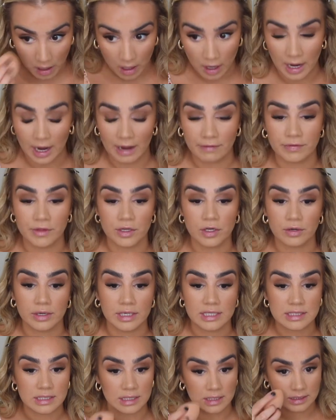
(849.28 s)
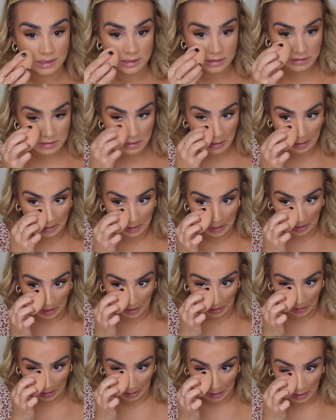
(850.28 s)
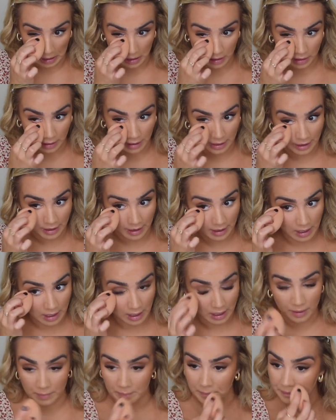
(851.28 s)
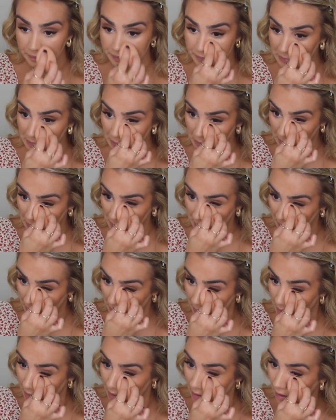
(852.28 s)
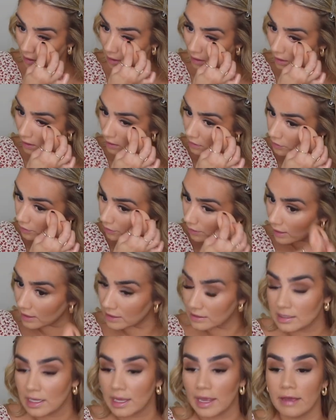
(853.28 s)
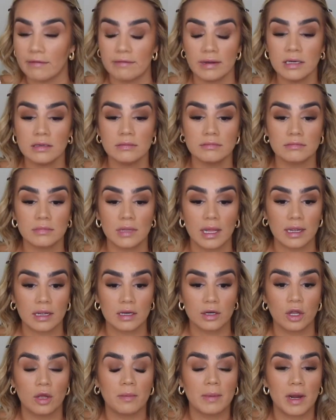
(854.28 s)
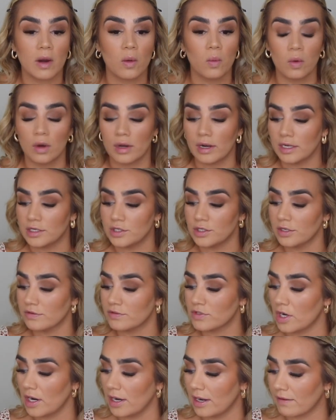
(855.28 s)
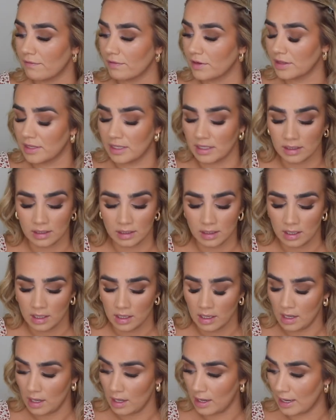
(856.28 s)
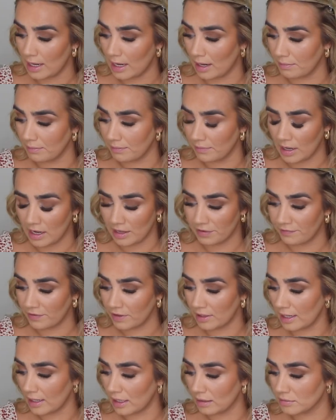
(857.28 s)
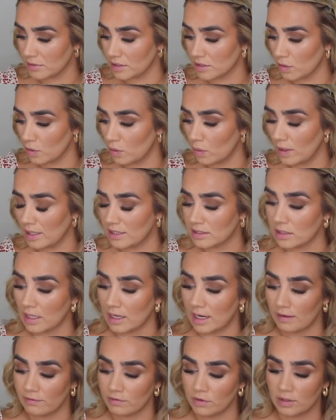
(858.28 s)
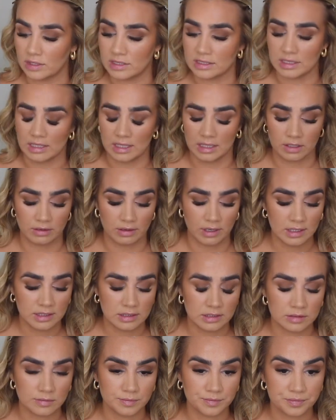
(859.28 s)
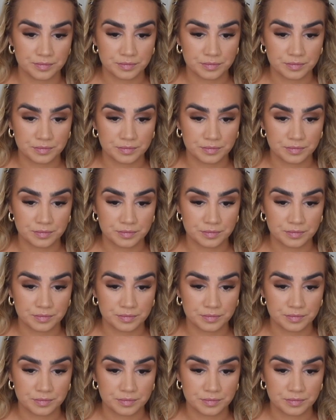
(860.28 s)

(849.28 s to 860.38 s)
I have the creasiest under eyes ever. Like no matter what I do, I've tried everything and I feel like I'm just always gonna have creasy under eyes.